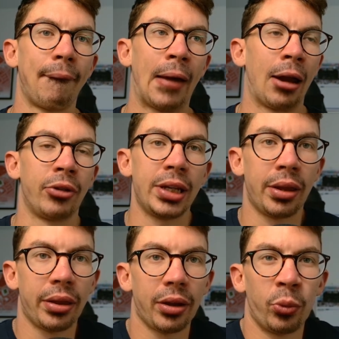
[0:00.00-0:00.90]

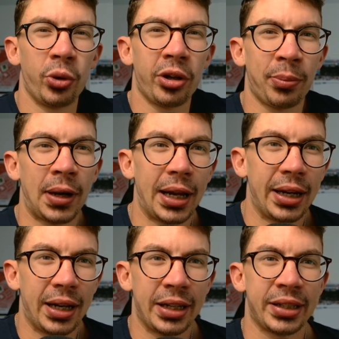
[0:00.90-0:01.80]
Harith, worth playing
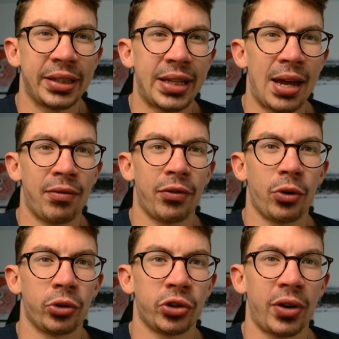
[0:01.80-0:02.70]
Esteve
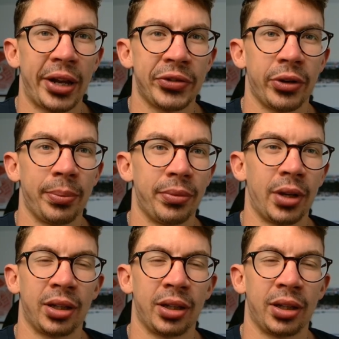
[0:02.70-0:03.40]
or transferring?